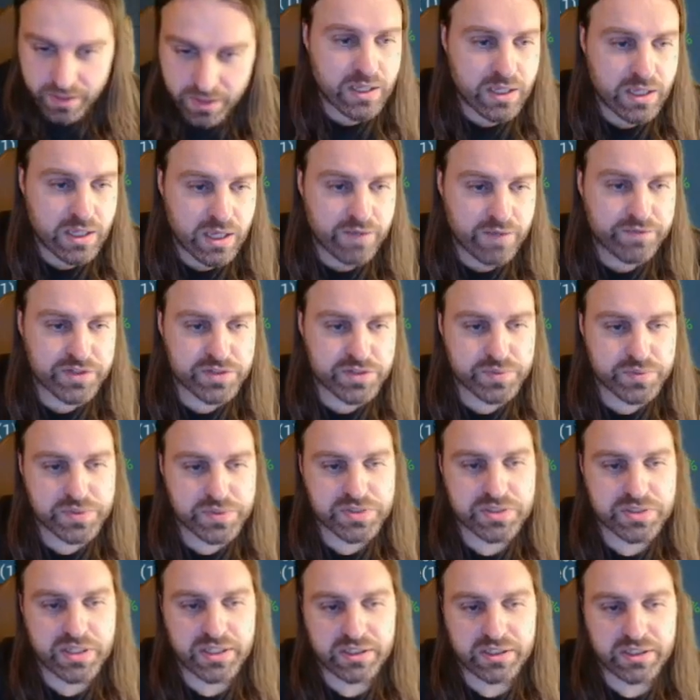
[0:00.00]
If this was
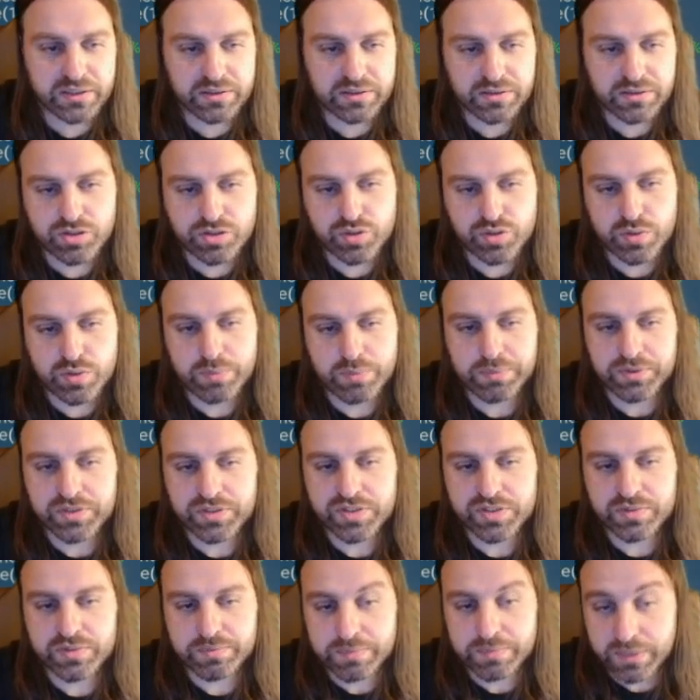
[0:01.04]
like a triple
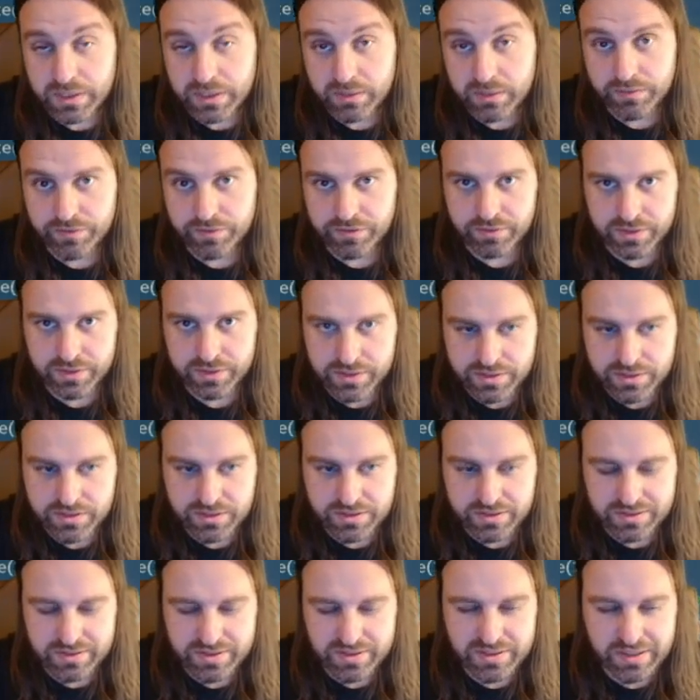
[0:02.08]
speed, for
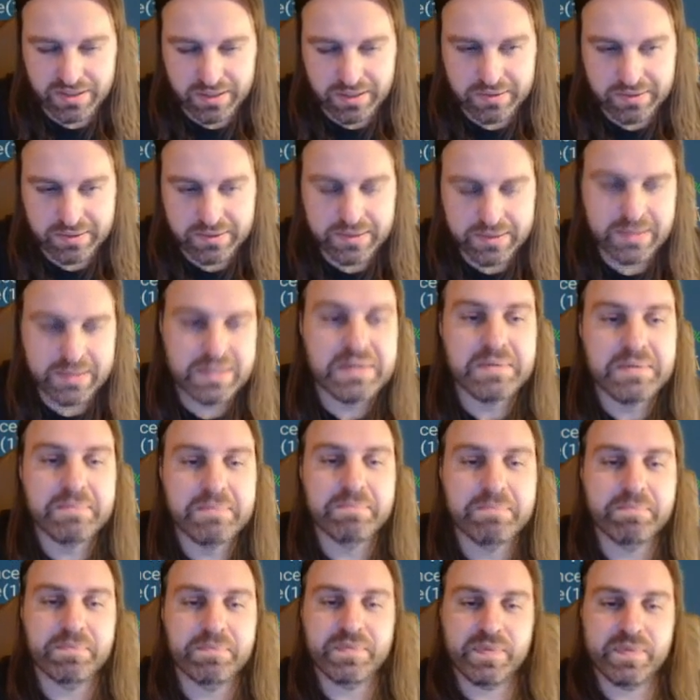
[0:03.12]
instance, yeah,
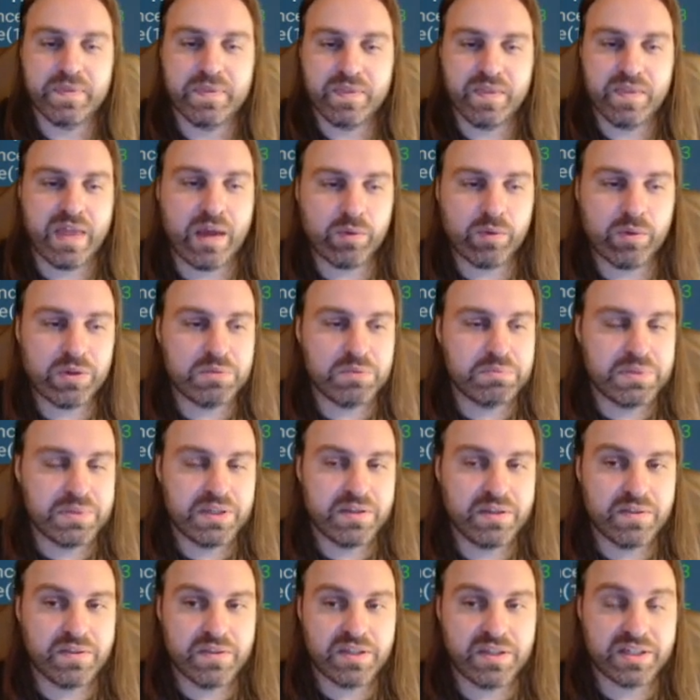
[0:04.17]
that would be
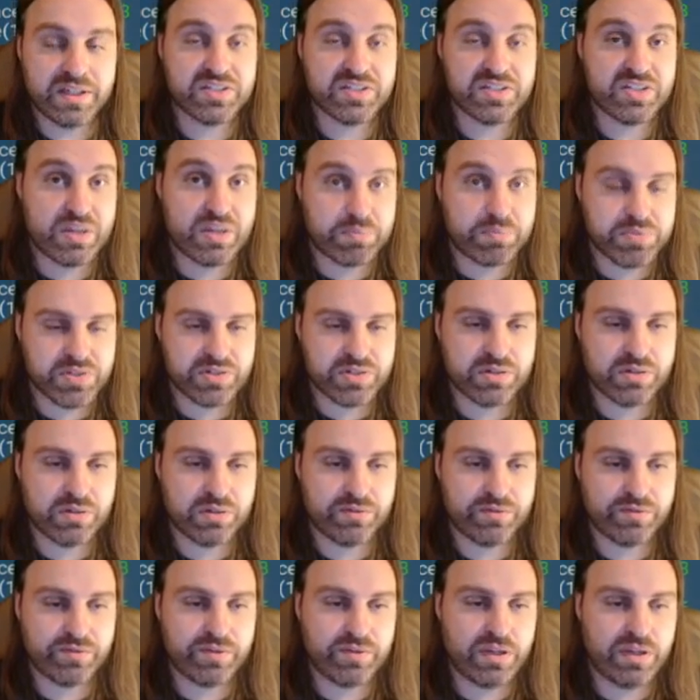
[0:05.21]
the exception
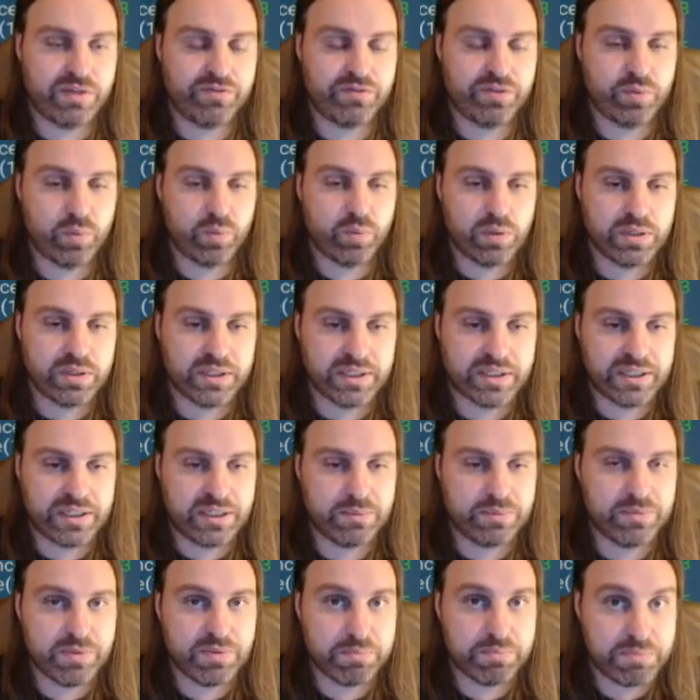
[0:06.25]
of if you want to
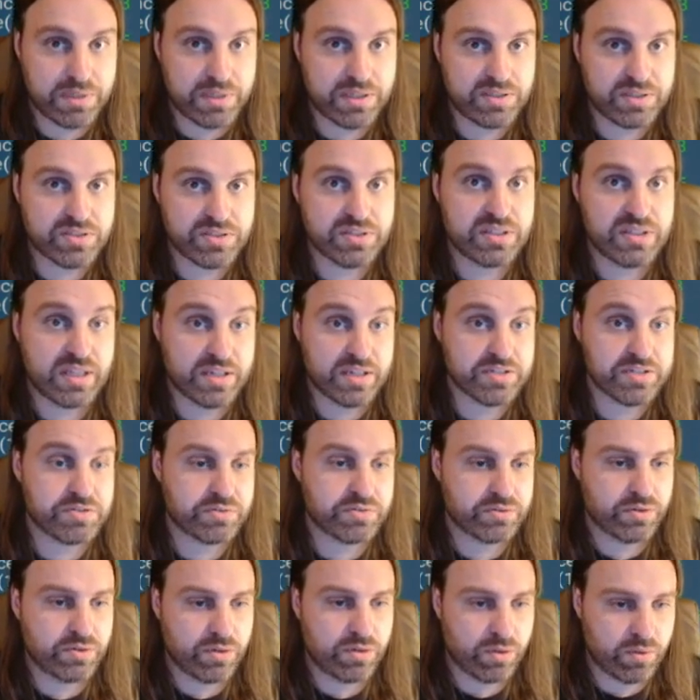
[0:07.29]
keep the piece, yes or
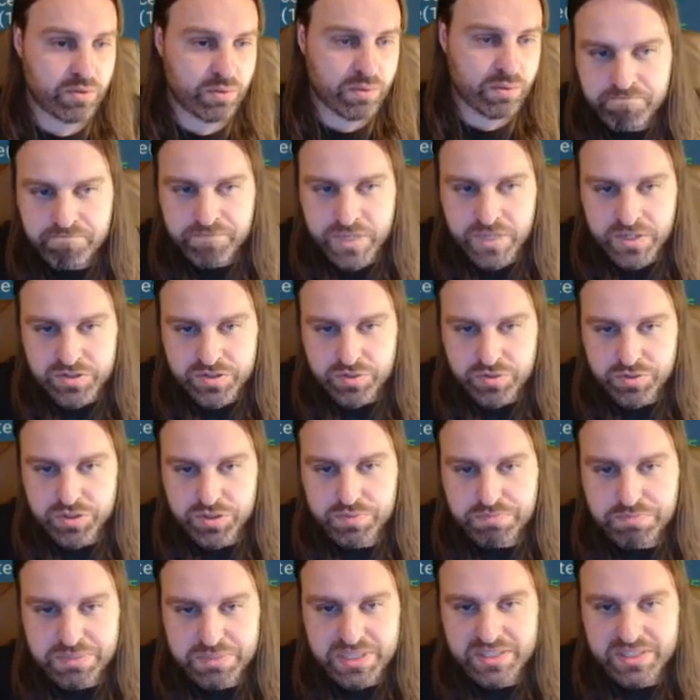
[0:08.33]
no. So
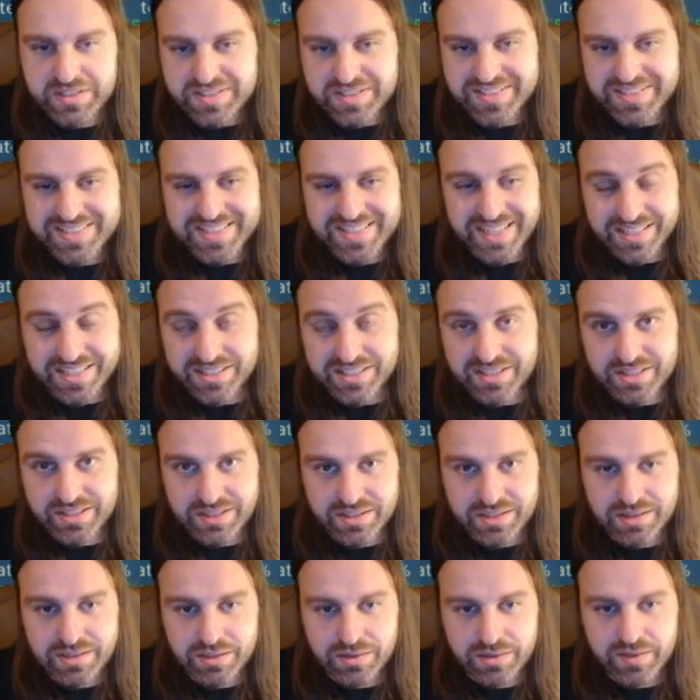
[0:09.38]
speed set,
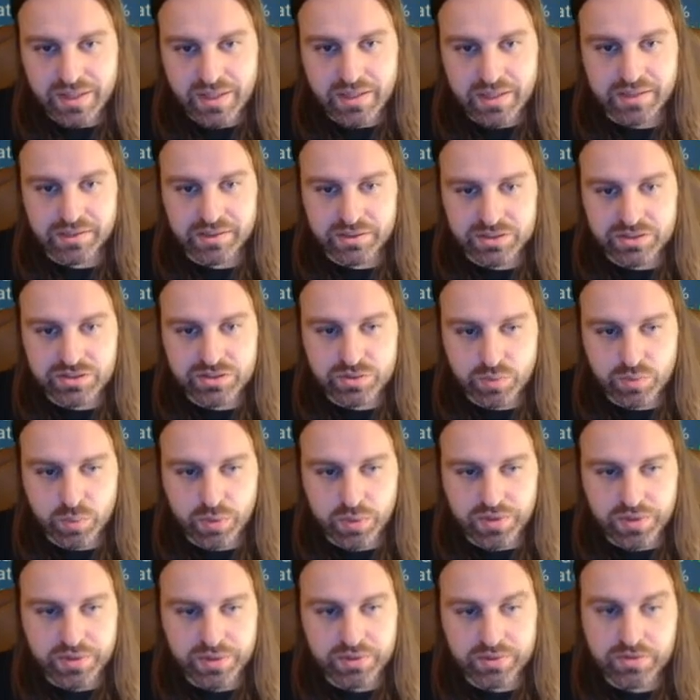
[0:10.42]
that is,
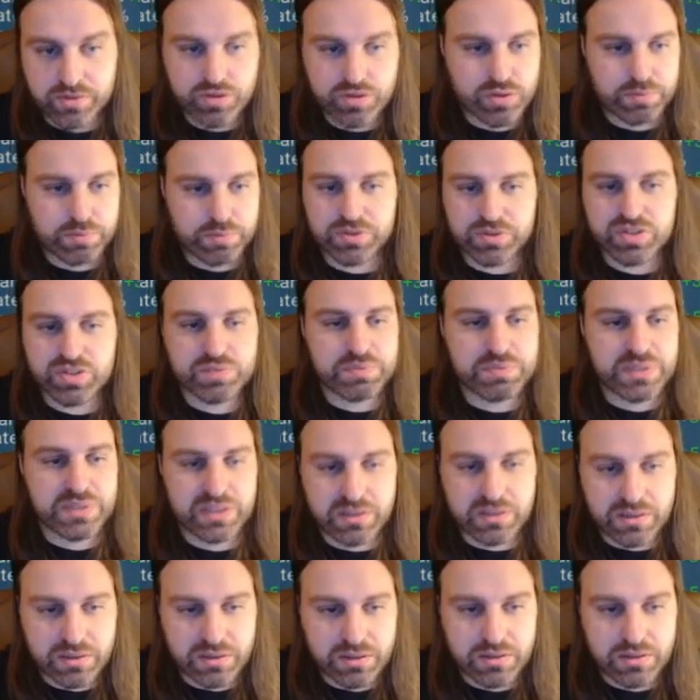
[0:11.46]
with a triple speed,